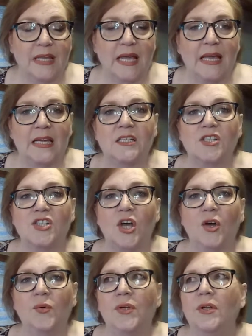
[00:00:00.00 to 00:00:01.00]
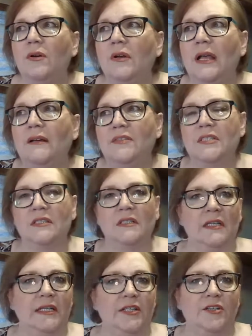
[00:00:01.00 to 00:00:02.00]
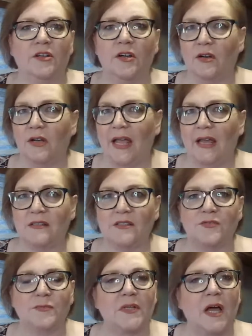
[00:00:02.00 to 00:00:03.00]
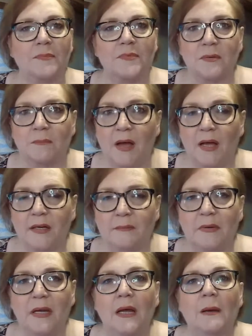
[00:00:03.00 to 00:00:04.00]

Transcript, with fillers: Okay, so you don't have to clean your whole house from top to bottom,